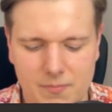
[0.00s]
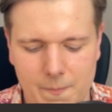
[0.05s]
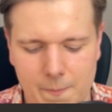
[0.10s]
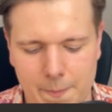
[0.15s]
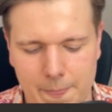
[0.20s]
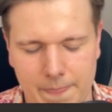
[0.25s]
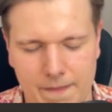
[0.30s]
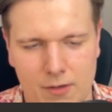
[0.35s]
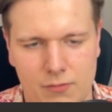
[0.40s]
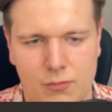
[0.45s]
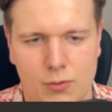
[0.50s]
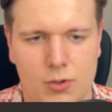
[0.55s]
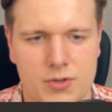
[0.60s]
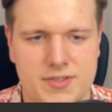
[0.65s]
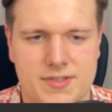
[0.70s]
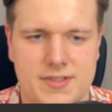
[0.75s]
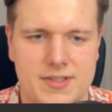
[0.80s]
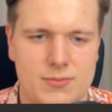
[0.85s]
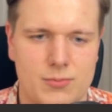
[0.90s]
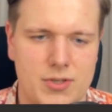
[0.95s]
Of course,
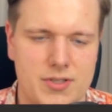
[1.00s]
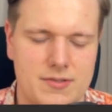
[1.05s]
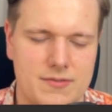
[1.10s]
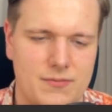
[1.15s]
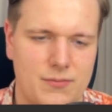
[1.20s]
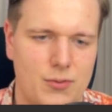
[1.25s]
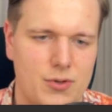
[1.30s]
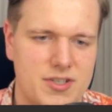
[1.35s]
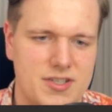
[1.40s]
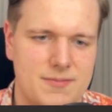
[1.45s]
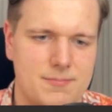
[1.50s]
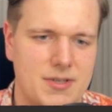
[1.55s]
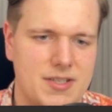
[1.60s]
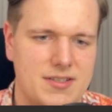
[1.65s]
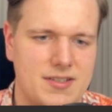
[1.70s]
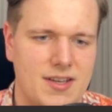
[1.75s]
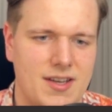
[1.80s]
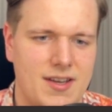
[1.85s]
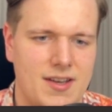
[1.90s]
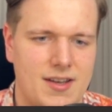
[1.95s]
this wasn't forced, but
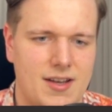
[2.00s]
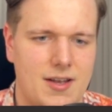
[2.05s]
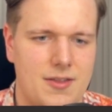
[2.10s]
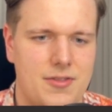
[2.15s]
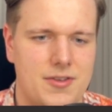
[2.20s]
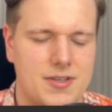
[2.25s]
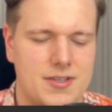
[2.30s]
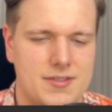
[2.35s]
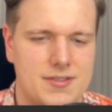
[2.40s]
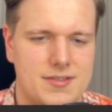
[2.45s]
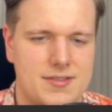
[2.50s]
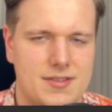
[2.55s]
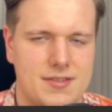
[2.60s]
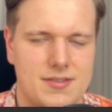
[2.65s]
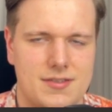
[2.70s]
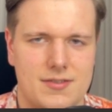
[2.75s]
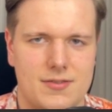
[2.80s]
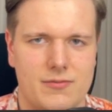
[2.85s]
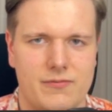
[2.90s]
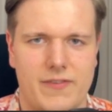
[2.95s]
I think it's
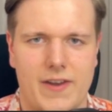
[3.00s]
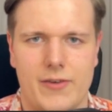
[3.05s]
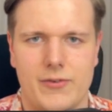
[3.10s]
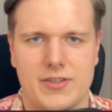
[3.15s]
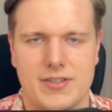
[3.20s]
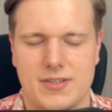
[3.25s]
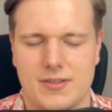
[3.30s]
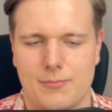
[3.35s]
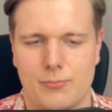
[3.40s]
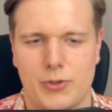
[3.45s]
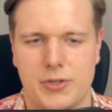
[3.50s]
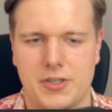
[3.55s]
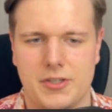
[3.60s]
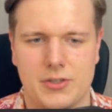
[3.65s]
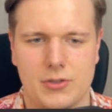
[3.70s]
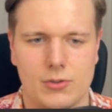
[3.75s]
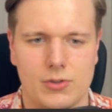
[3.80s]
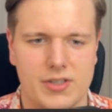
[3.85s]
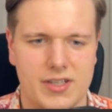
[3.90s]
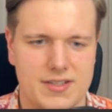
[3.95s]
very pretty to
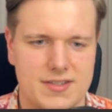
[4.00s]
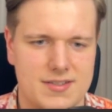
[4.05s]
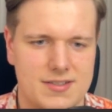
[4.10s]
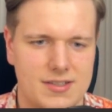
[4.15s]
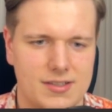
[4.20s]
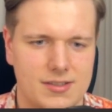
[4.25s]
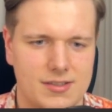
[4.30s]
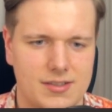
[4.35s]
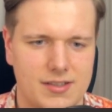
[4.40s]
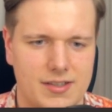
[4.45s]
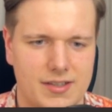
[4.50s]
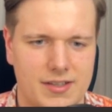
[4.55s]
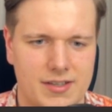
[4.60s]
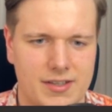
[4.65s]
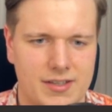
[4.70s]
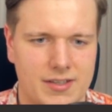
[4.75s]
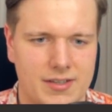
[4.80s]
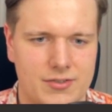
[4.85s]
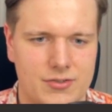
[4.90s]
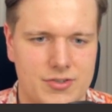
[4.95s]
look at still.
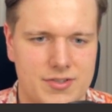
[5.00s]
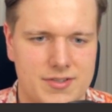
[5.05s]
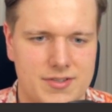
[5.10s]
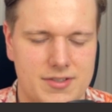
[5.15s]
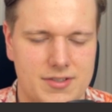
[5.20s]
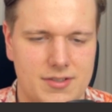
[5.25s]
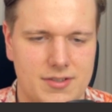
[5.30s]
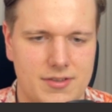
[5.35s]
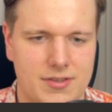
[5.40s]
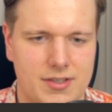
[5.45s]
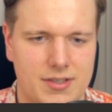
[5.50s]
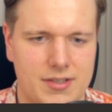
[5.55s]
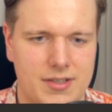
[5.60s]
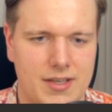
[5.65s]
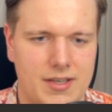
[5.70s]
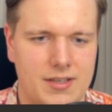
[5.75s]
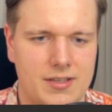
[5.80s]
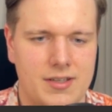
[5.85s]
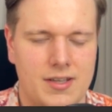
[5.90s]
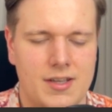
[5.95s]
And just the
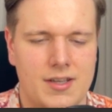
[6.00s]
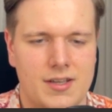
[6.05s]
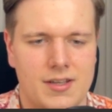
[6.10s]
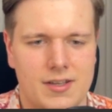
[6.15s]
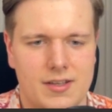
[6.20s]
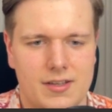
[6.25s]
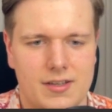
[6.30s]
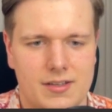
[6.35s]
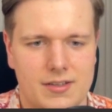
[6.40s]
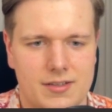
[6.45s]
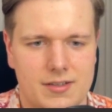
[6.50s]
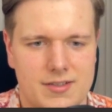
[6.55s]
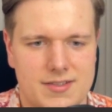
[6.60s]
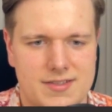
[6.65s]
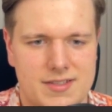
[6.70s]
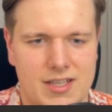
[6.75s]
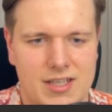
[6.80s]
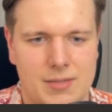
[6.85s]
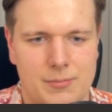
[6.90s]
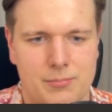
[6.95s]
king
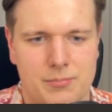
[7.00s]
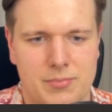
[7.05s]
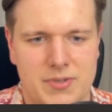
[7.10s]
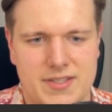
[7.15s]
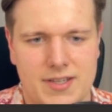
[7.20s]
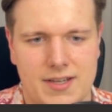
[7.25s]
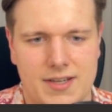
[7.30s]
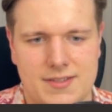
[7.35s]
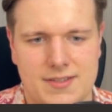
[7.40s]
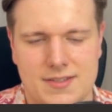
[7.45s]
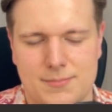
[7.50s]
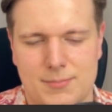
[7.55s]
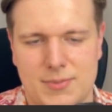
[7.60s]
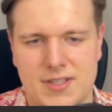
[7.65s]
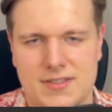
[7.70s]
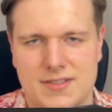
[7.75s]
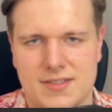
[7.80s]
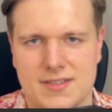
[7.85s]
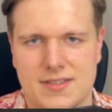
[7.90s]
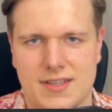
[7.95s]
standing beside his
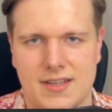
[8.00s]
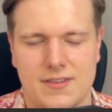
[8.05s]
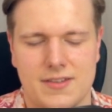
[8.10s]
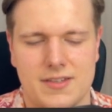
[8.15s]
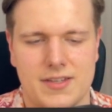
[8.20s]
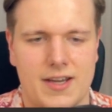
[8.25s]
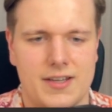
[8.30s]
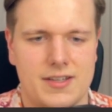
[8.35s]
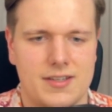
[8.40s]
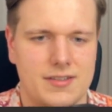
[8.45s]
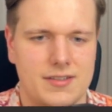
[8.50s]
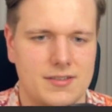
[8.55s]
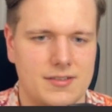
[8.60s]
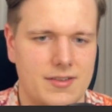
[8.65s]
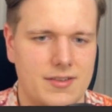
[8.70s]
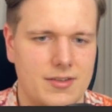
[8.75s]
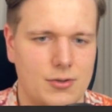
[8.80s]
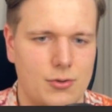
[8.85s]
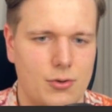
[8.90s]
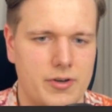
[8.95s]
pieces and the knight in
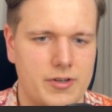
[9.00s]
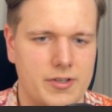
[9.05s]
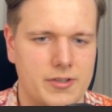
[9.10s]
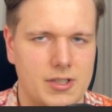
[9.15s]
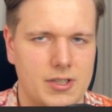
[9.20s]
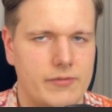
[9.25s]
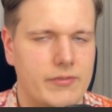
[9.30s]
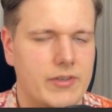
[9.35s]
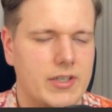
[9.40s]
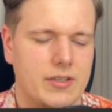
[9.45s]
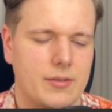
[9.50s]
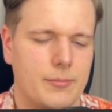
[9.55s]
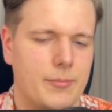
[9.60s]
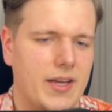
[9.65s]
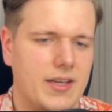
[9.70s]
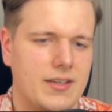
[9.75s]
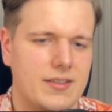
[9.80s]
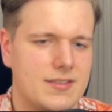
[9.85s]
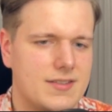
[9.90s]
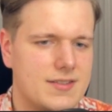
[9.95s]
the corner delivering the
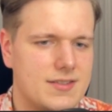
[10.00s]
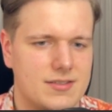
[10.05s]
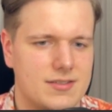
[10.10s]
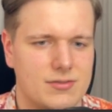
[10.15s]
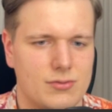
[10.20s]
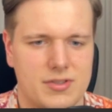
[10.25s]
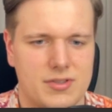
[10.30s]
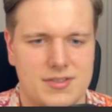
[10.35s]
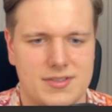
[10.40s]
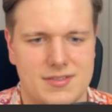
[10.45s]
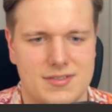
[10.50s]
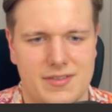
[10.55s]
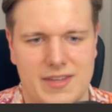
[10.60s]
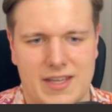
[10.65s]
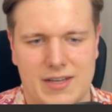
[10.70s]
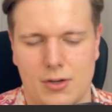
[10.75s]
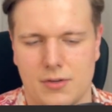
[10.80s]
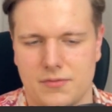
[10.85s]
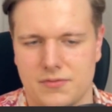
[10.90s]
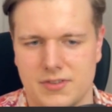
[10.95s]
mate. It's not that
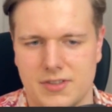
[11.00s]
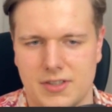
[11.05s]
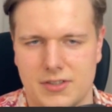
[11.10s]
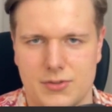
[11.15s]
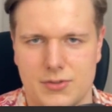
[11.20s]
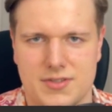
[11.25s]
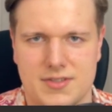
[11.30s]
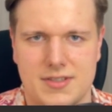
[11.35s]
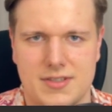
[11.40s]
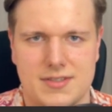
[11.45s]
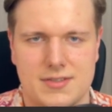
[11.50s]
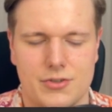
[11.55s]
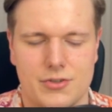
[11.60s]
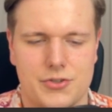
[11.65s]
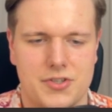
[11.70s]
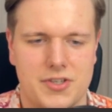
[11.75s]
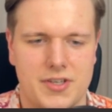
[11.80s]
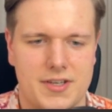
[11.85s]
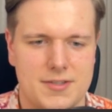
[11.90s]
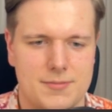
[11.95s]
often that you see such a
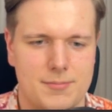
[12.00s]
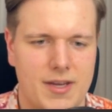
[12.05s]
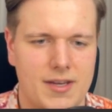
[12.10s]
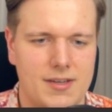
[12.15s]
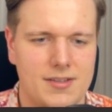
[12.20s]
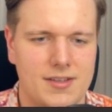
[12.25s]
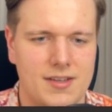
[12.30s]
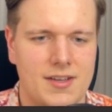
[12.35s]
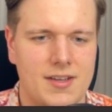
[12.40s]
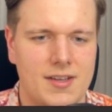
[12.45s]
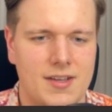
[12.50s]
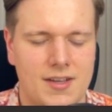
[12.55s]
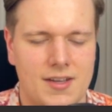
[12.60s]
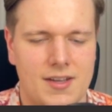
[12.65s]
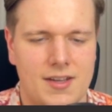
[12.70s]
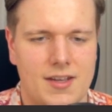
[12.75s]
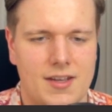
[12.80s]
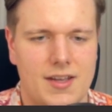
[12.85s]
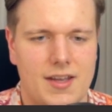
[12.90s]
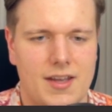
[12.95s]
nice mate.
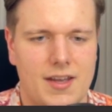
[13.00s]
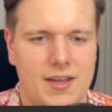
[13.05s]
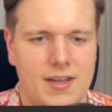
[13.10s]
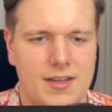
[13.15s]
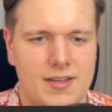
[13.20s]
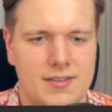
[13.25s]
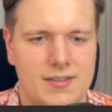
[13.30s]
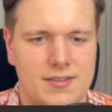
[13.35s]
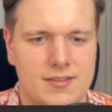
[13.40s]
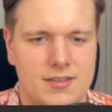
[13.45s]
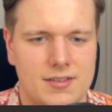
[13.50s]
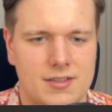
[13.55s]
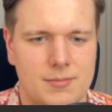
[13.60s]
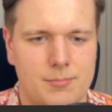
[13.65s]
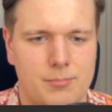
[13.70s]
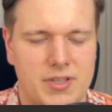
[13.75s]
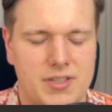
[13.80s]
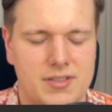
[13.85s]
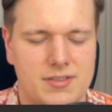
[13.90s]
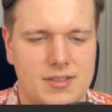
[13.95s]
And
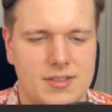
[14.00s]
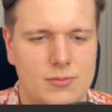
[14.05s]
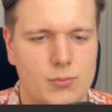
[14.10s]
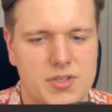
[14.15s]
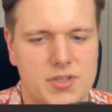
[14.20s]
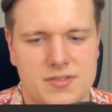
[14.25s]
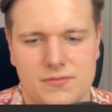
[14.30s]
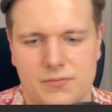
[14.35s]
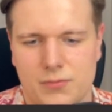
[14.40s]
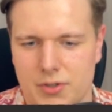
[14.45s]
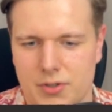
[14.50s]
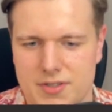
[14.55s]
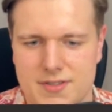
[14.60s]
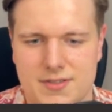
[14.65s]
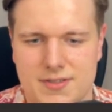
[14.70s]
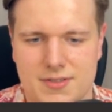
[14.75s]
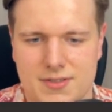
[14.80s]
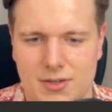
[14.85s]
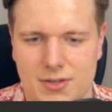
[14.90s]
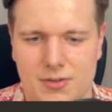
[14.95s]
but it wasn't forced,
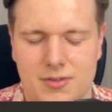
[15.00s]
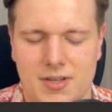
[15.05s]
so